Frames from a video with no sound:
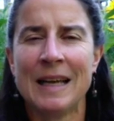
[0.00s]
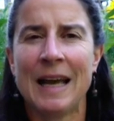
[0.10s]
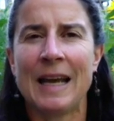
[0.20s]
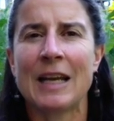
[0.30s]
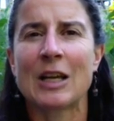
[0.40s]

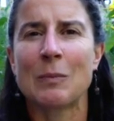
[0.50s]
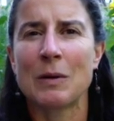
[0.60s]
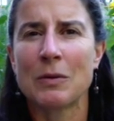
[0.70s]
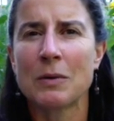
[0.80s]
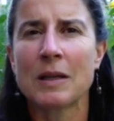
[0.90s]
And it can
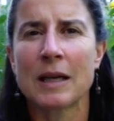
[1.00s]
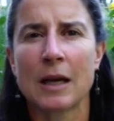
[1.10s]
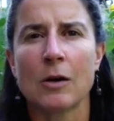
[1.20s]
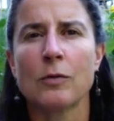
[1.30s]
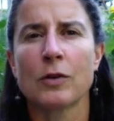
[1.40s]
be really
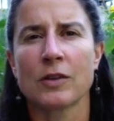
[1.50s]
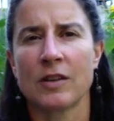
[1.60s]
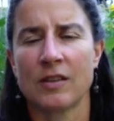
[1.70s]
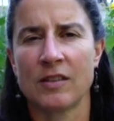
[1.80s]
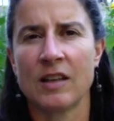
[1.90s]
helpful to
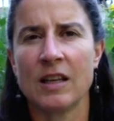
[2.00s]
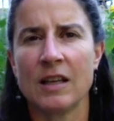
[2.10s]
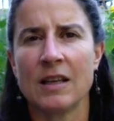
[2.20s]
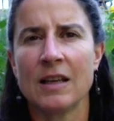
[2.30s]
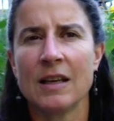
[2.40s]

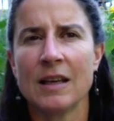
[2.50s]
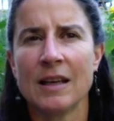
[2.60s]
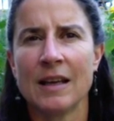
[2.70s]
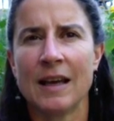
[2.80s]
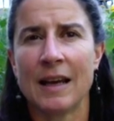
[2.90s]
see
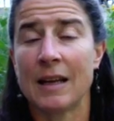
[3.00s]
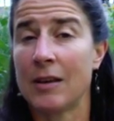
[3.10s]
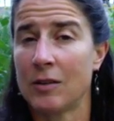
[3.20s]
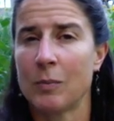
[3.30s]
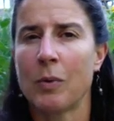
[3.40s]
and
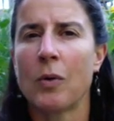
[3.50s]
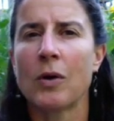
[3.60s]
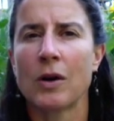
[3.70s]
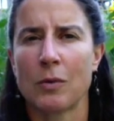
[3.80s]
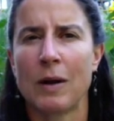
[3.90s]
get
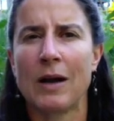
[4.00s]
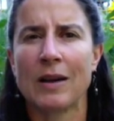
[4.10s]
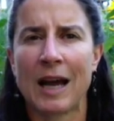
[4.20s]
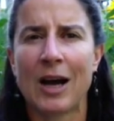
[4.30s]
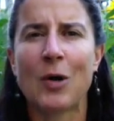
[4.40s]
support around
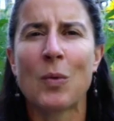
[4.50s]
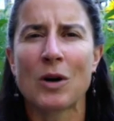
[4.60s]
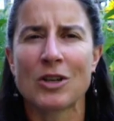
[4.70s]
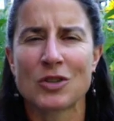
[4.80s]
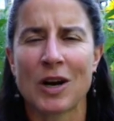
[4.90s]
how
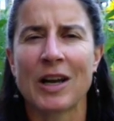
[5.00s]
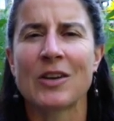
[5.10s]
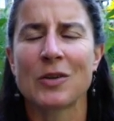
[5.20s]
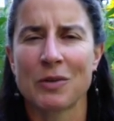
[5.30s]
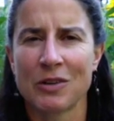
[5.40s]
we're trying
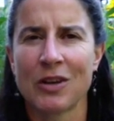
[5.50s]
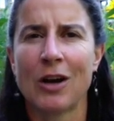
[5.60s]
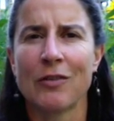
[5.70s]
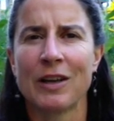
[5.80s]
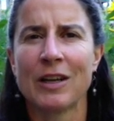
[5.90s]
to
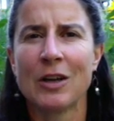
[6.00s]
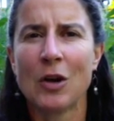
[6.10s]
resolve it,